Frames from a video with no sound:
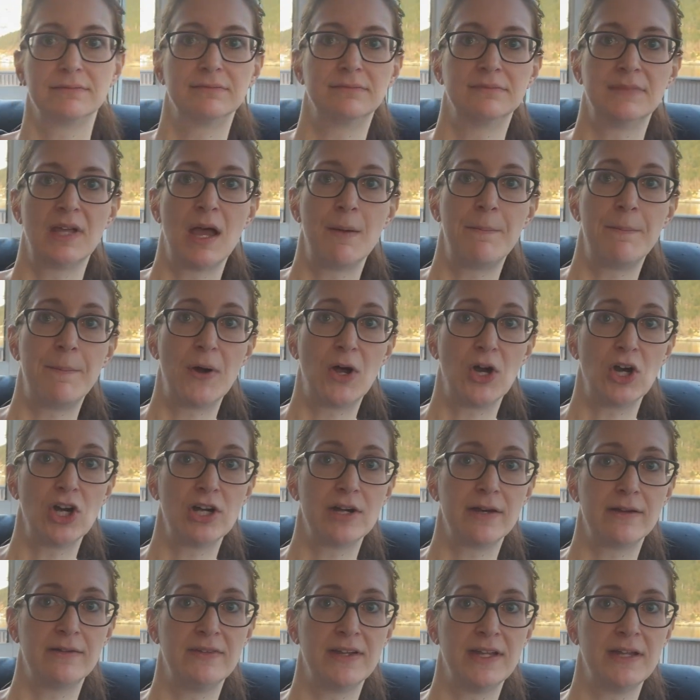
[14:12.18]
a
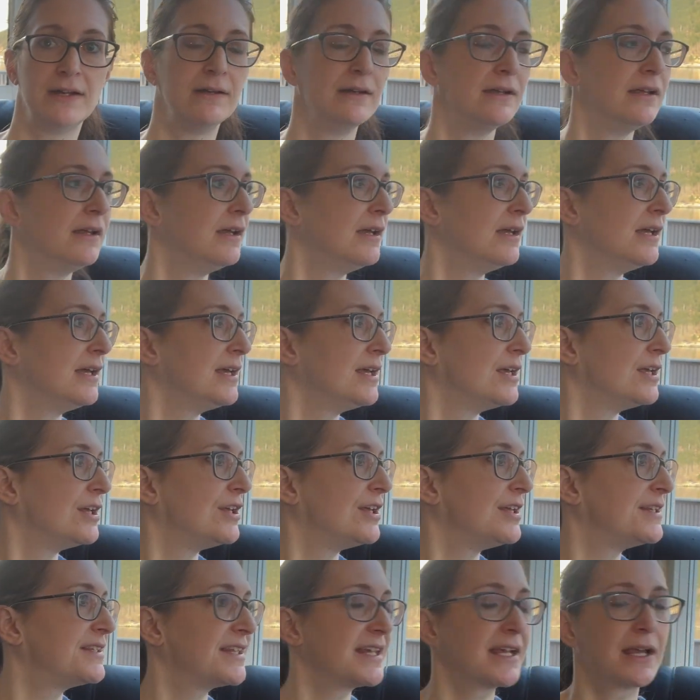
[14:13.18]
part of it.
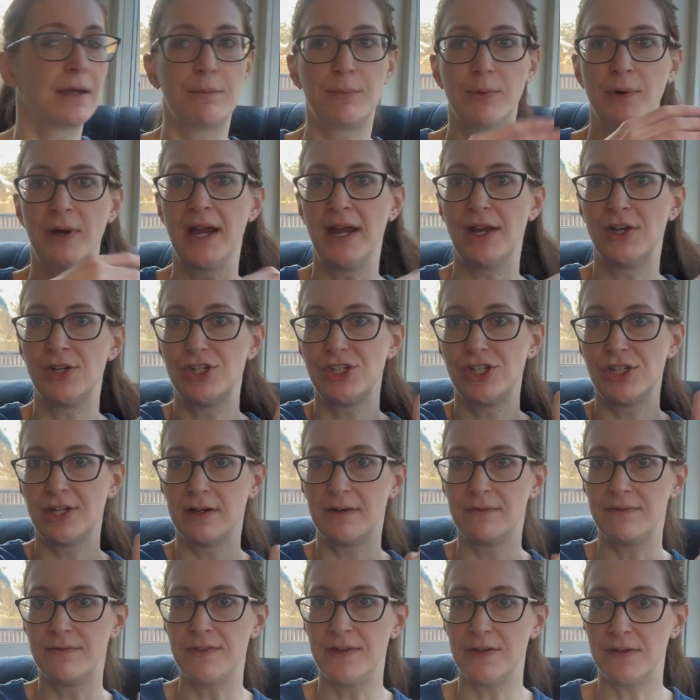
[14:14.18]
It's like a branch
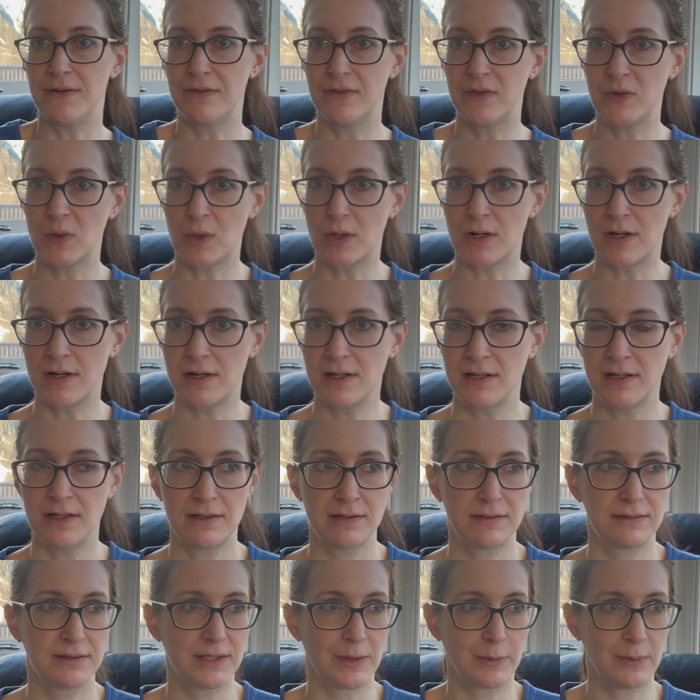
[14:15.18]
of the fjord
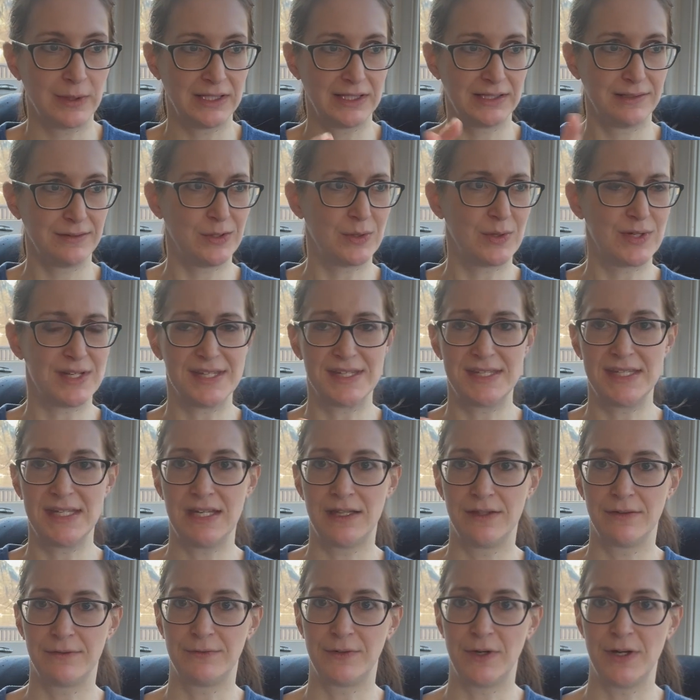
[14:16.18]
that you can see in
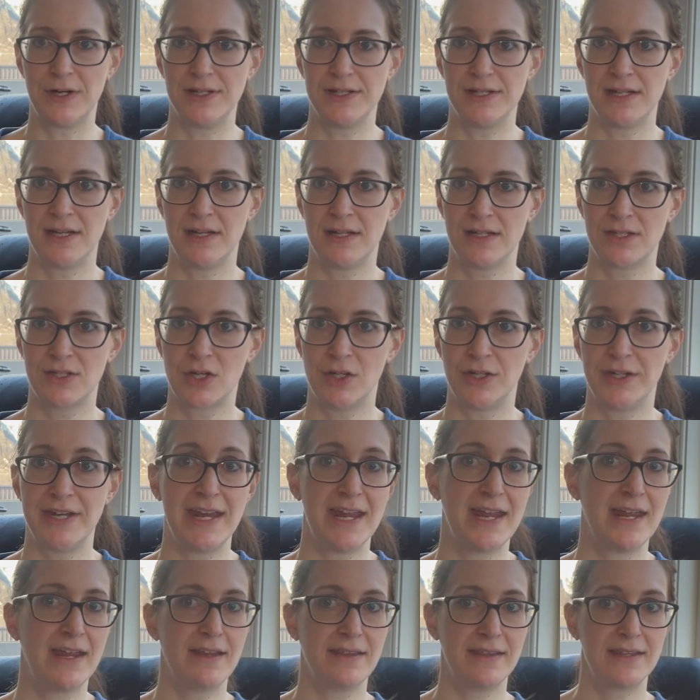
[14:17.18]
the front, and this
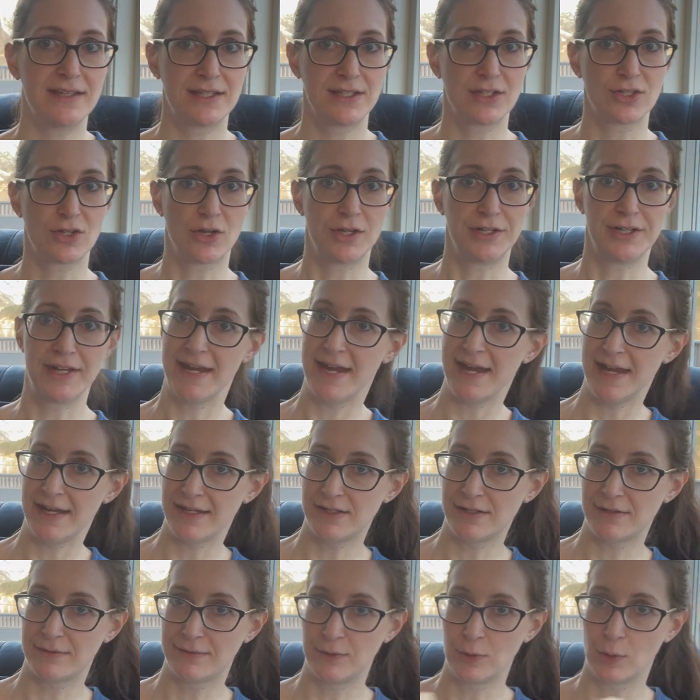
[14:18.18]
is called
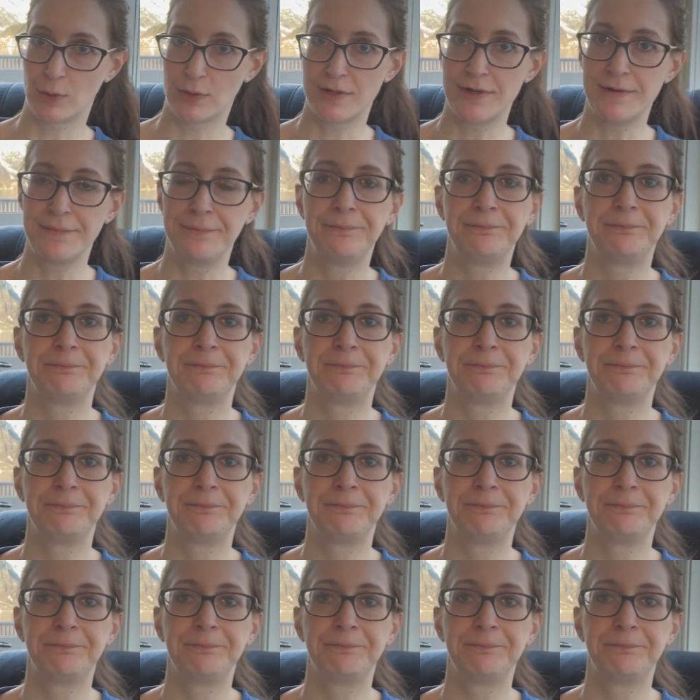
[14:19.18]
Esafjorden.